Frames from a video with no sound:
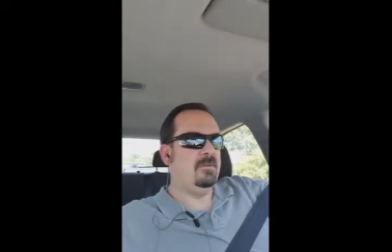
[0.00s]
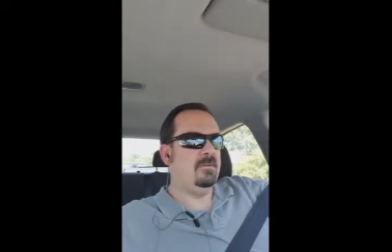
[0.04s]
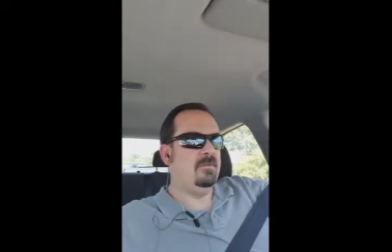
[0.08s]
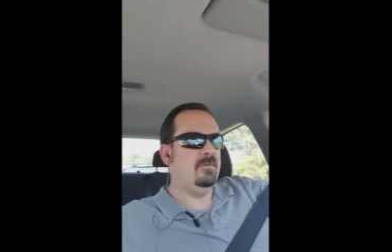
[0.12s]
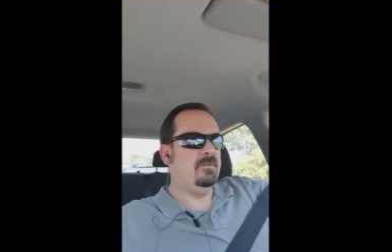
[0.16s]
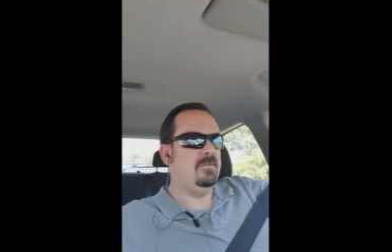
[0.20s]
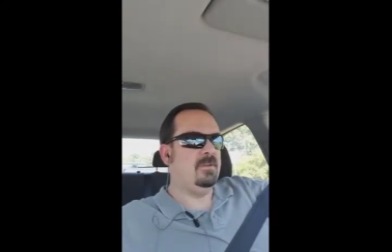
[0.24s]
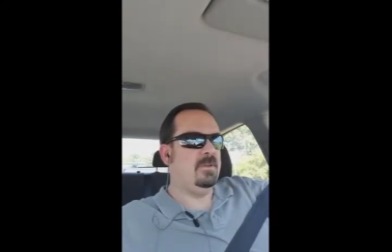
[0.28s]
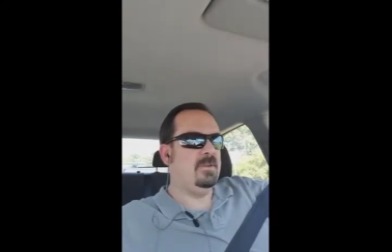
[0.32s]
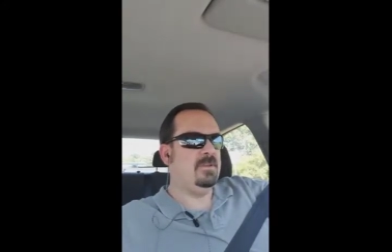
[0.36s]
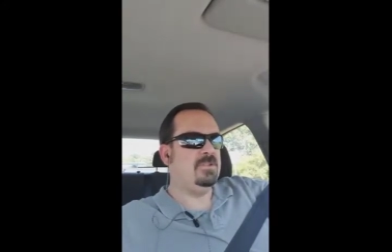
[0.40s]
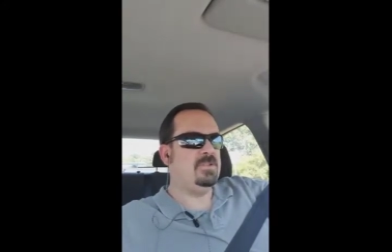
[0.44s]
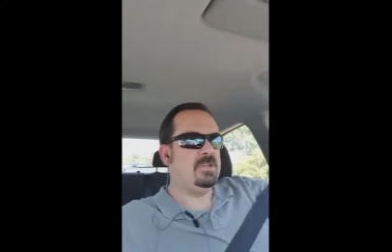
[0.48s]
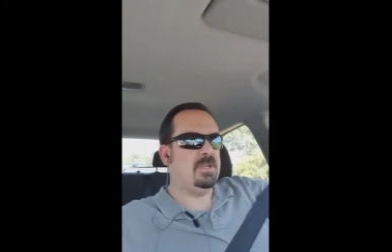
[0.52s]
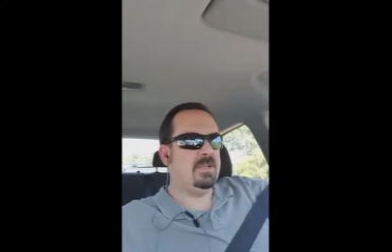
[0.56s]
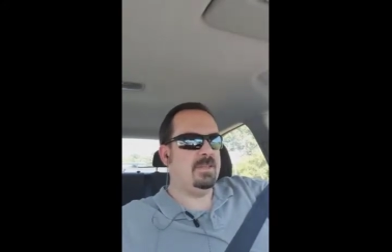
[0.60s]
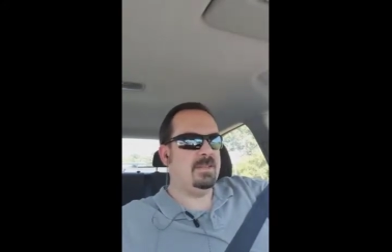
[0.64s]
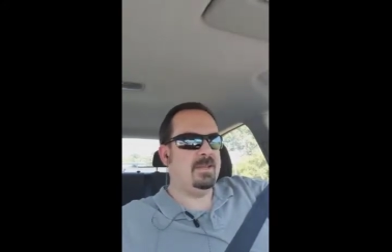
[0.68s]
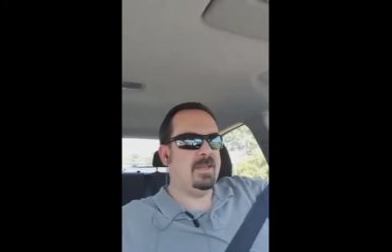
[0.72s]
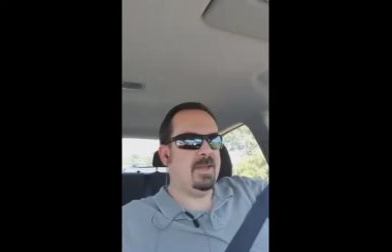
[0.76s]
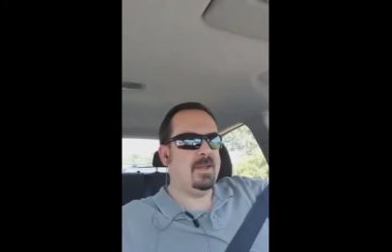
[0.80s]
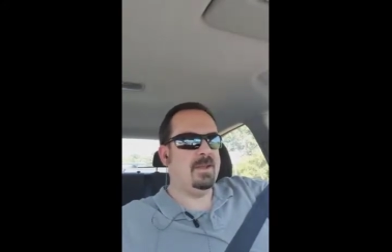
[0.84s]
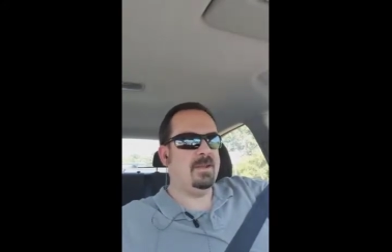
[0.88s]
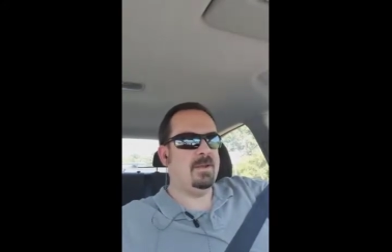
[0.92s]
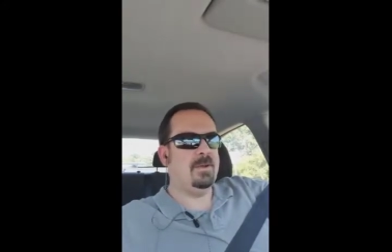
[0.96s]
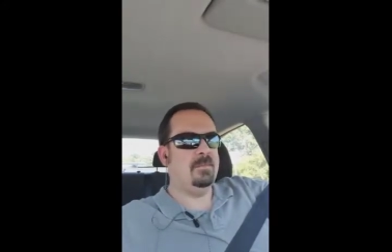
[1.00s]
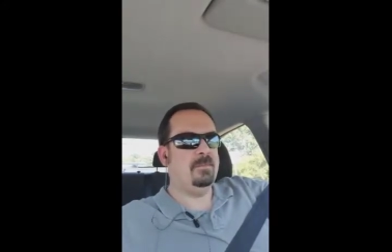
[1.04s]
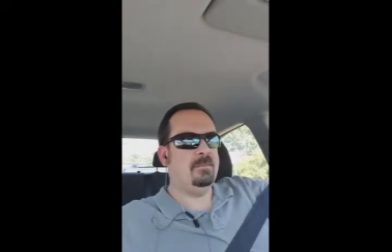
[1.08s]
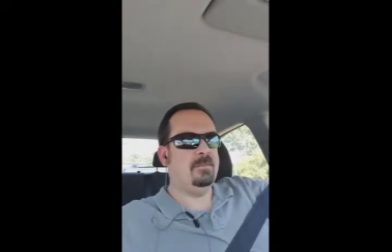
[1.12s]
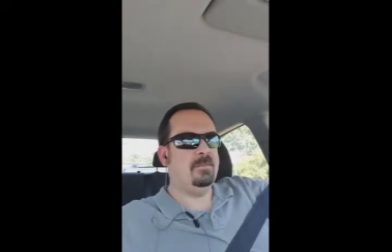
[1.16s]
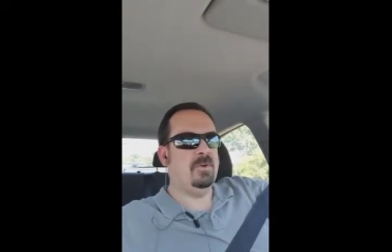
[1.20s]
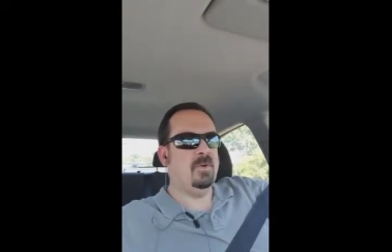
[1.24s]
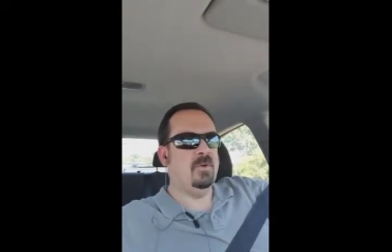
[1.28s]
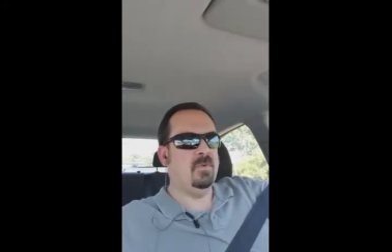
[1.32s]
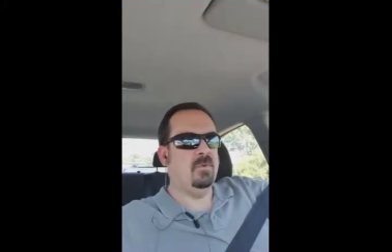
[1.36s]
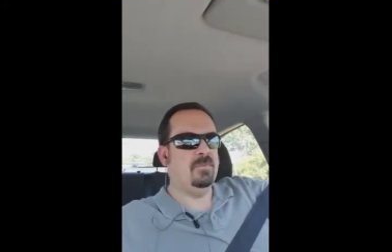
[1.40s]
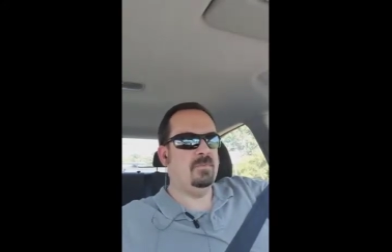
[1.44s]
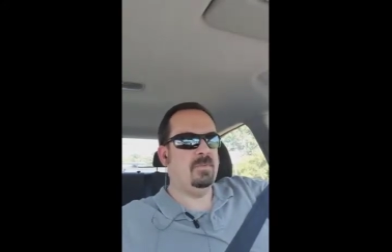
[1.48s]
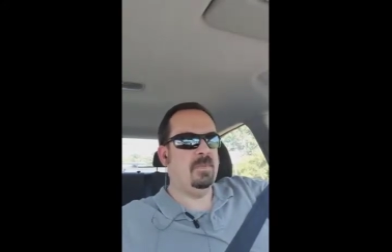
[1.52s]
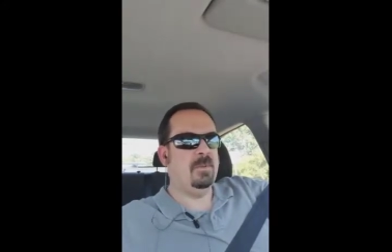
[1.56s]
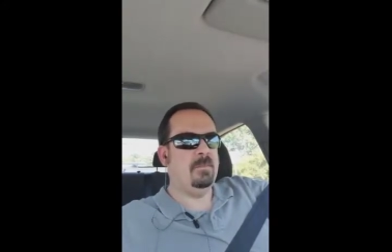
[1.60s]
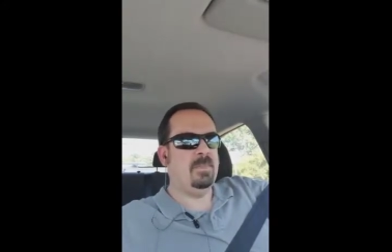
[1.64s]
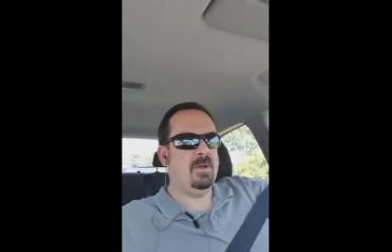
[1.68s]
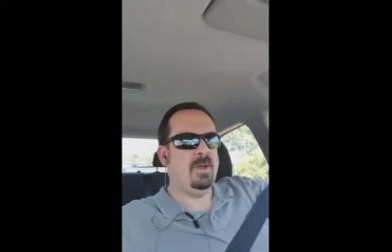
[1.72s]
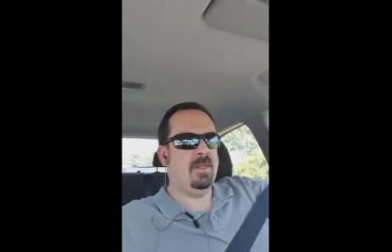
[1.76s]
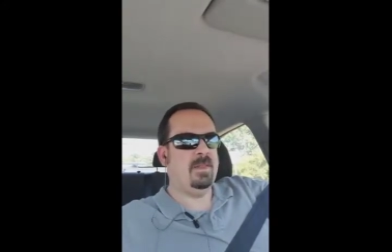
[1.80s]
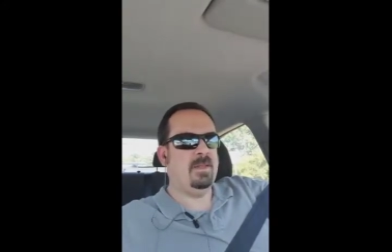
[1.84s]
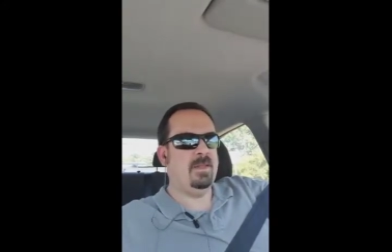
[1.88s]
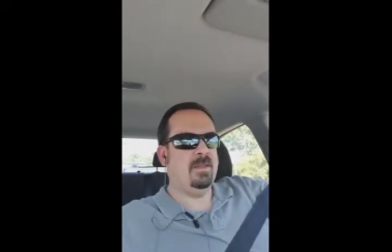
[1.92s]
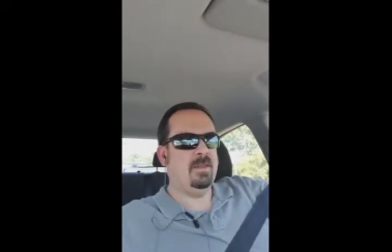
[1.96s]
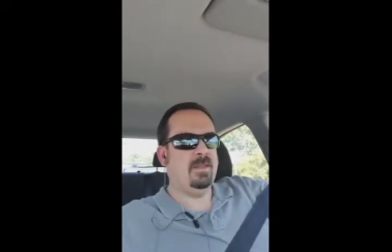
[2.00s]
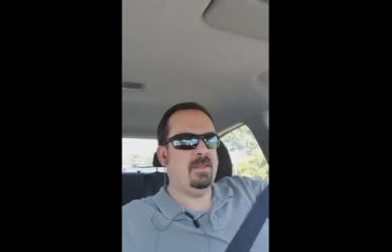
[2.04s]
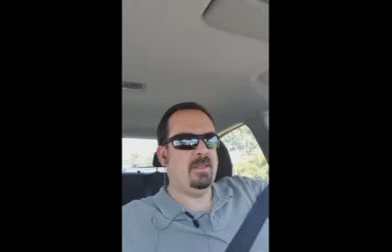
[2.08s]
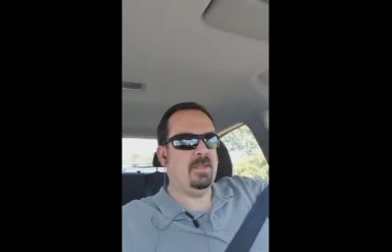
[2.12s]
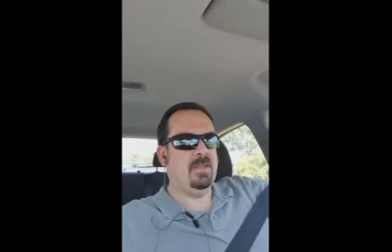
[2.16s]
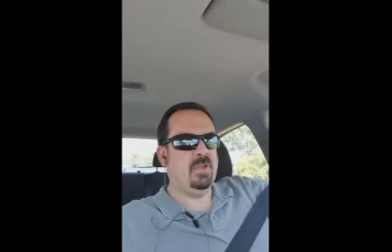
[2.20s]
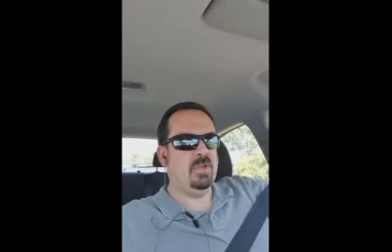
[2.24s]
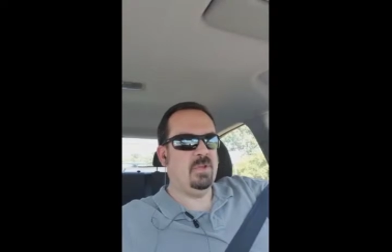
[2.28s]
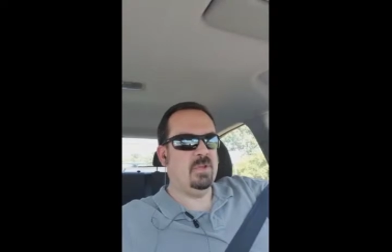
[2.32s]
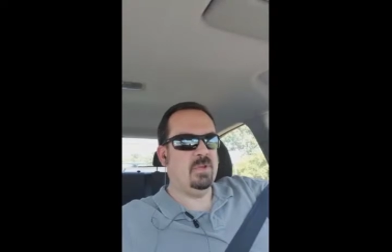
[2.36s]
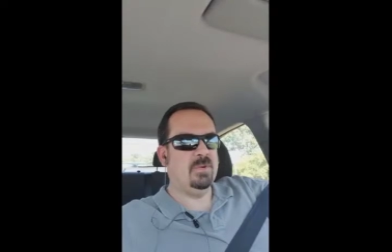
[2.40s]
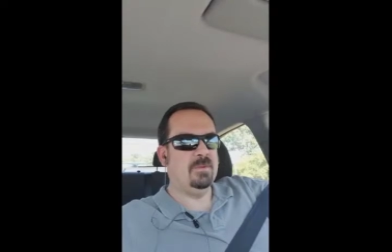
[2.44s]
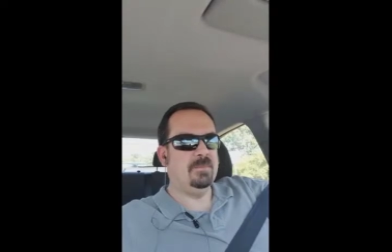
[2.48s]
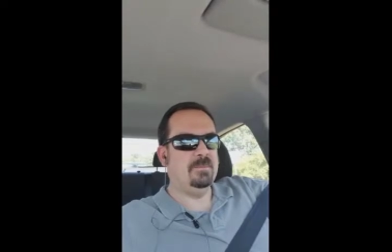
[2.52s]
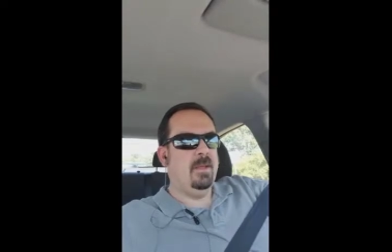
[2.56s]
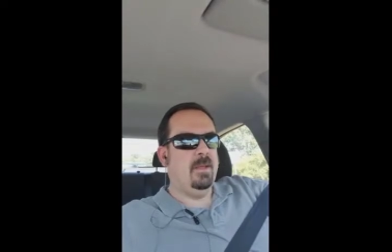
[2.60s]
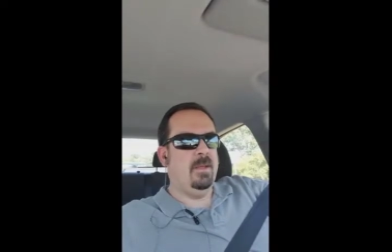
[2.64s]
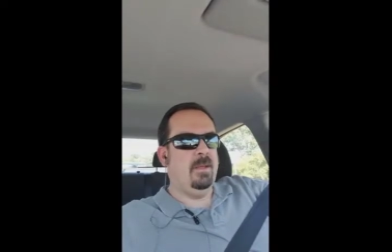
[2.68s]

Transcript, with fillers: finishing that up hopefully by the end of the year.